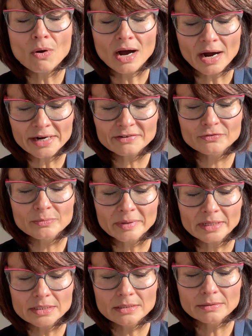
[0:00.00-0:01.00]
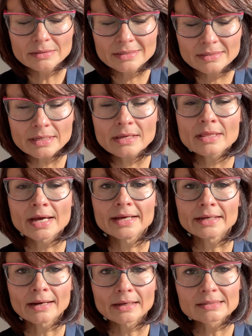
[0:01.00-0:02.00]
hard for me to see that
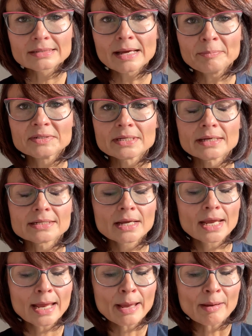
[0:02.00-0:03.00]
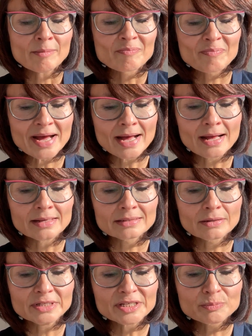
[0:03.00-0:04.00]
and accept it. But so
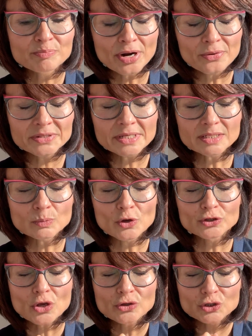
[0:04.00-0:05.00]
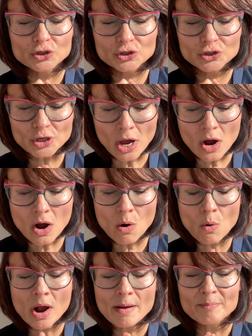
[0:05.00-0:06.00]
this process was
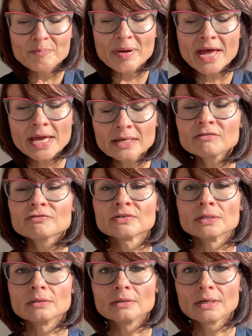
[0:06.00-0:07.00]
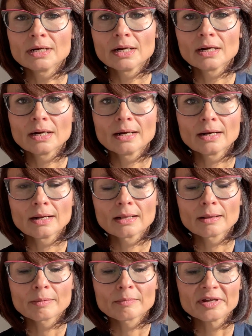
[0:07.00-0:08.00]
so painful,
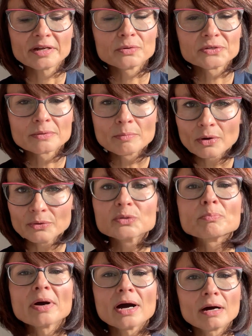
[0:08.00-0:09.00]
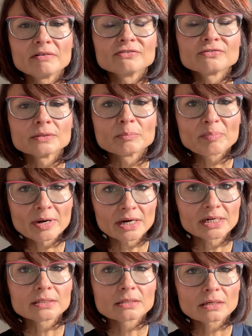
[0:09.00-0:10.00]
but it was the most powerful
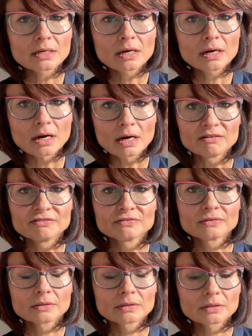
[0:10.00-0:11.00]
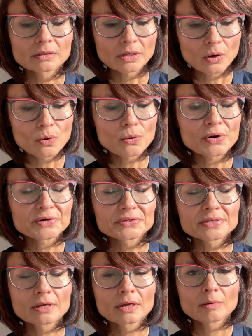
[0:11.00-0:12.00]
part of the
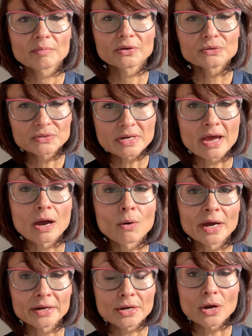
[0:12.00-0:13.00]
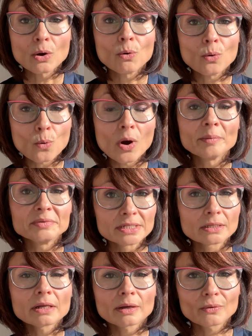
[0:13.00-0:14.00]
course, because now I know who I'm
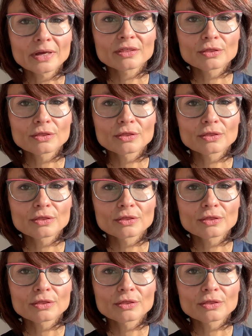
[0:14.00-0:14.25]
dealing with.